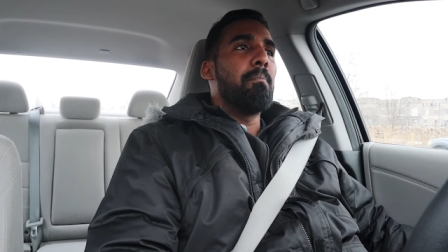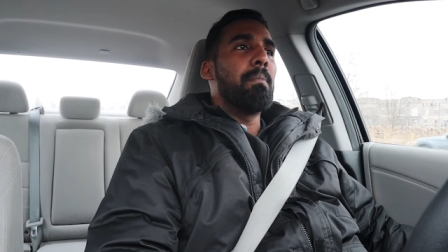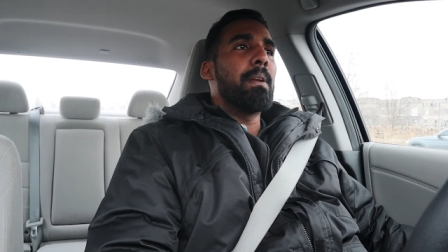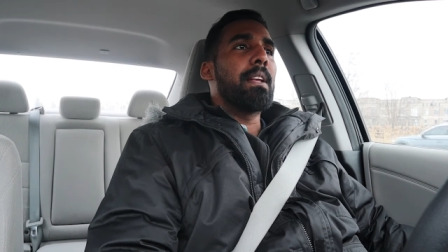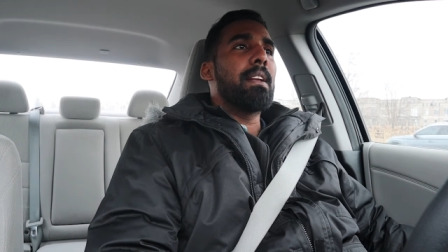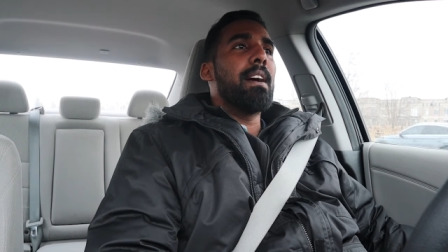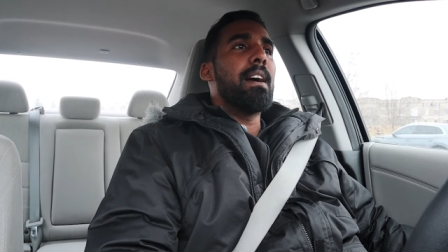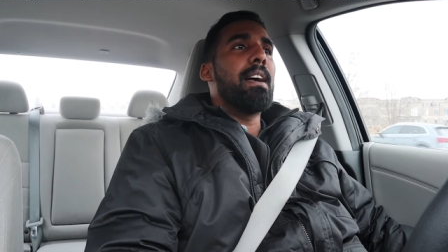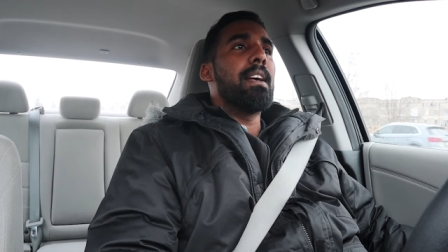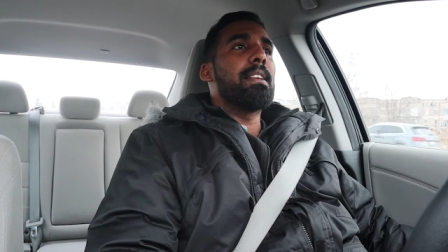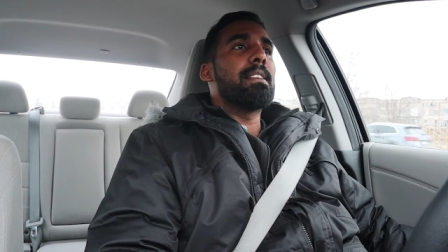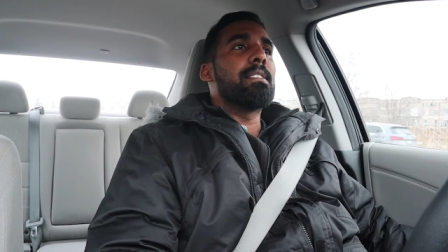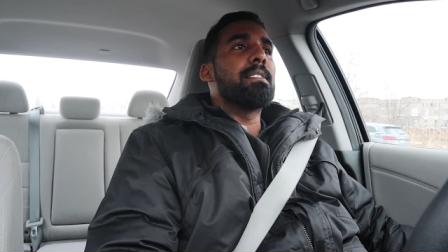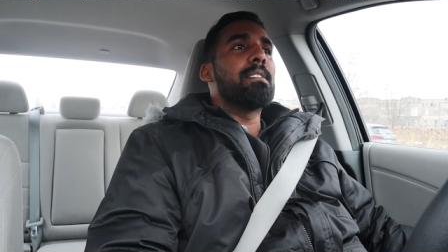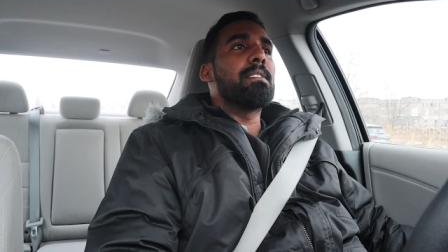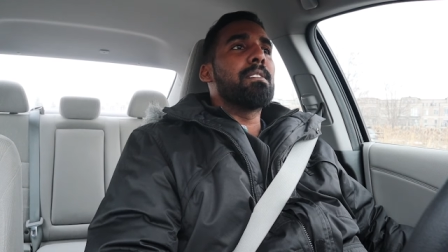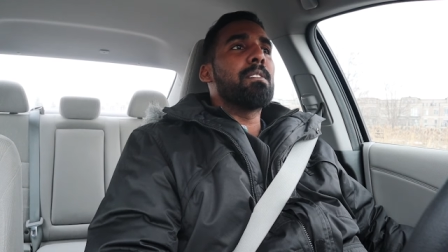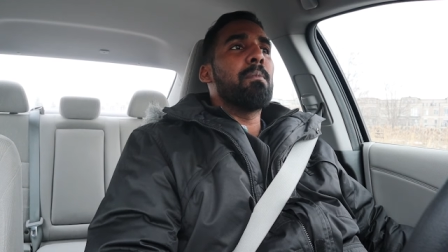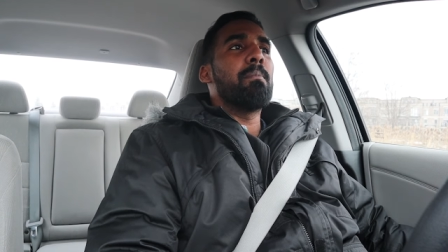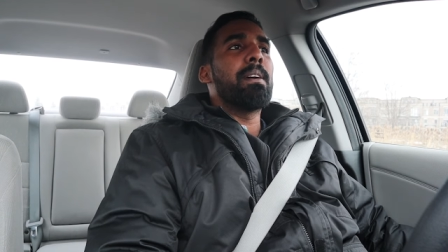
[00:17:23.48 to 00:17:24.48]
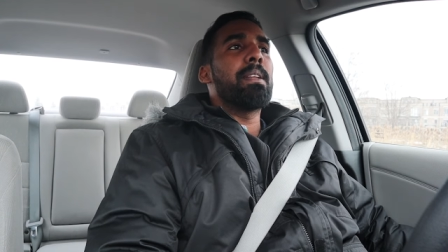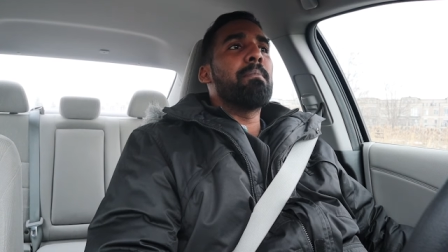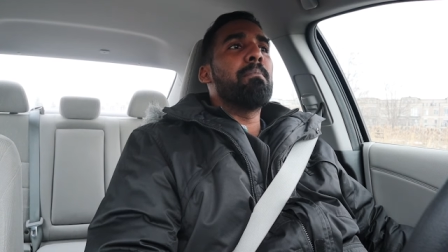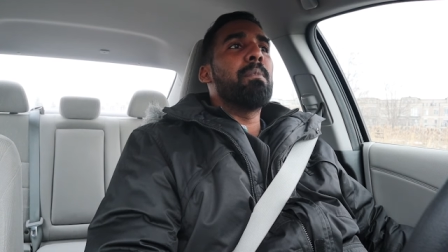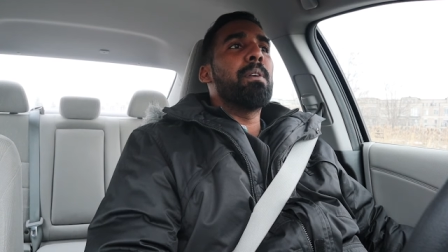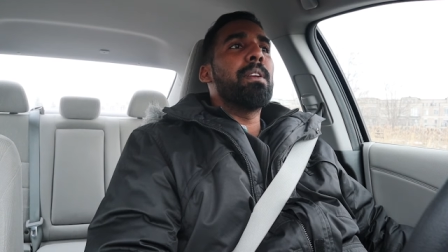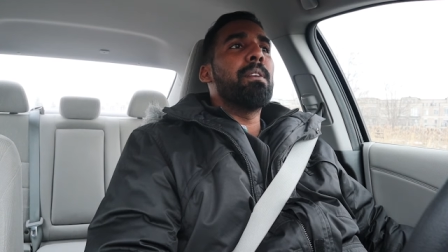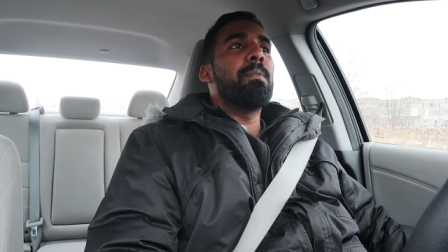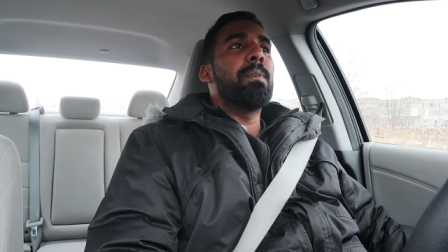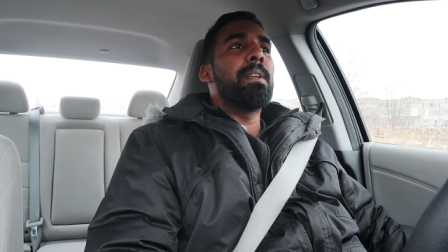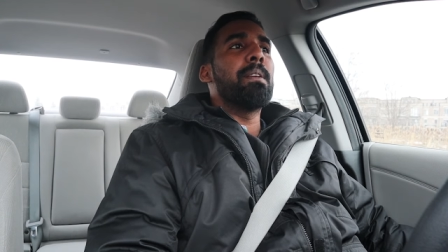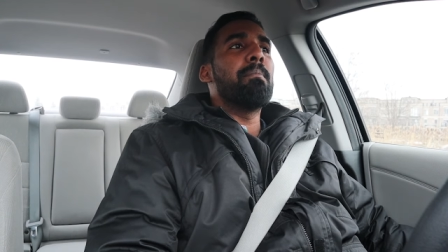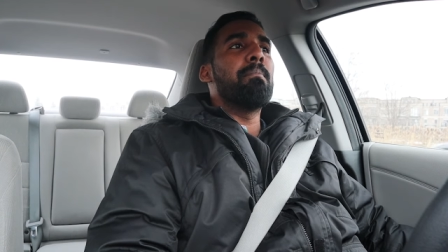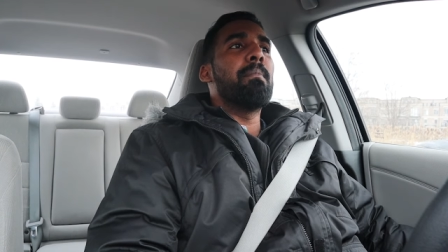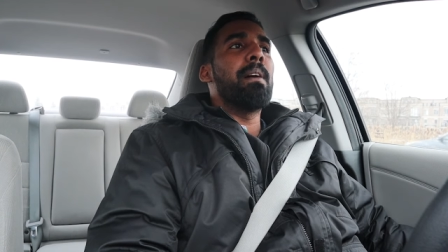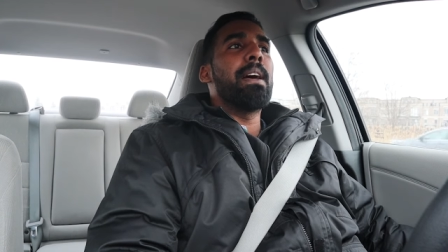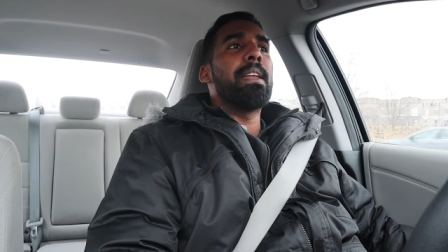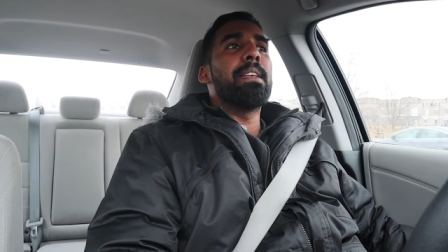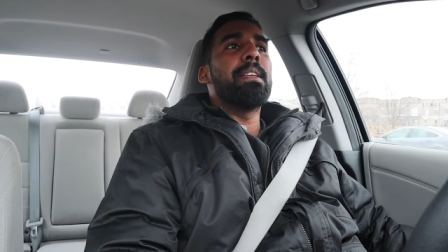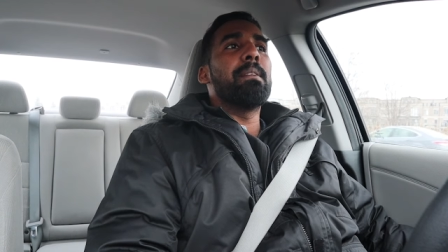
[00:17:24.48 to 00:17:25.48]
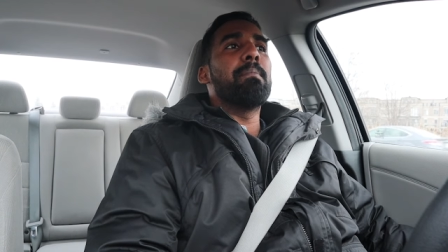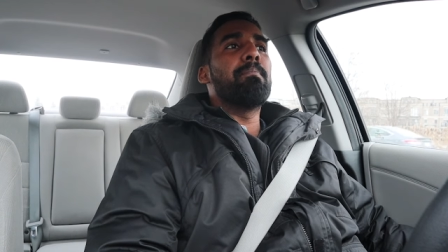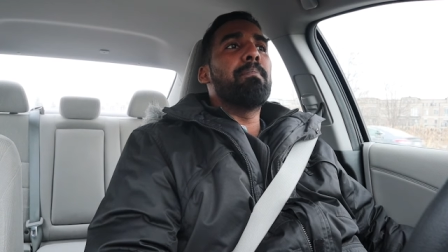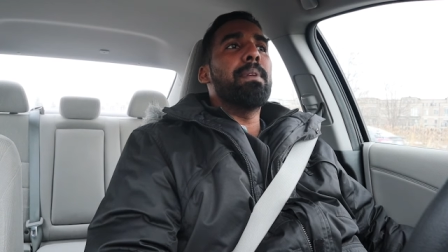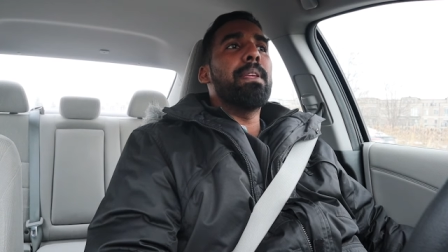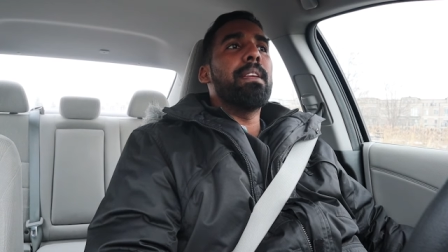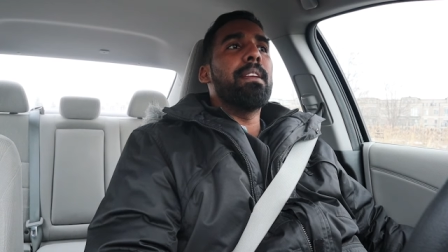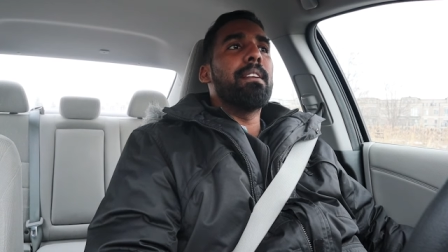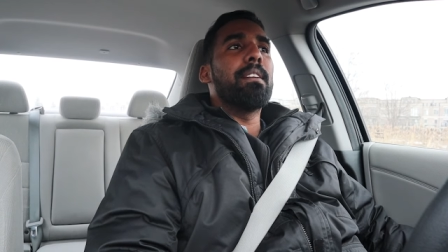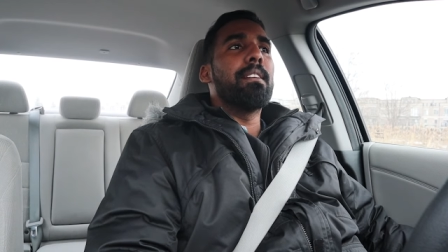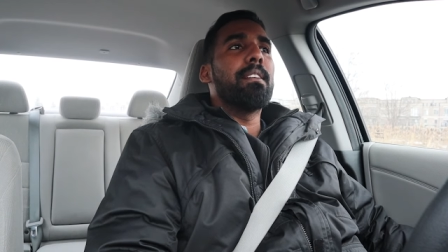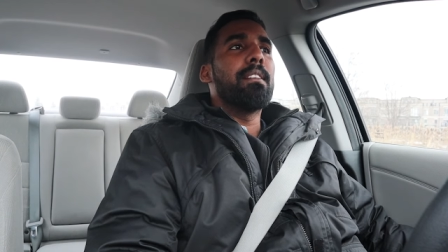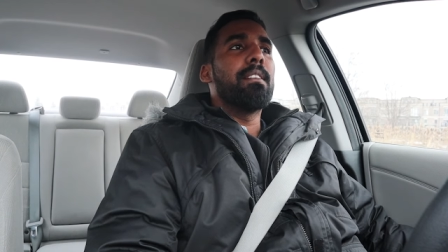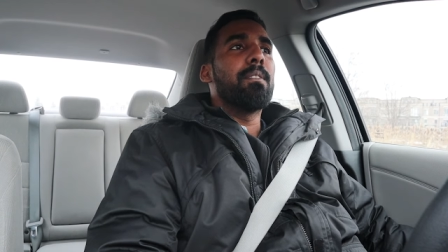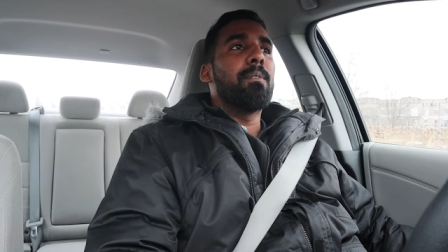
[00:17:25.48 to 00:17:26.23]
Because some of the money where the man did pay,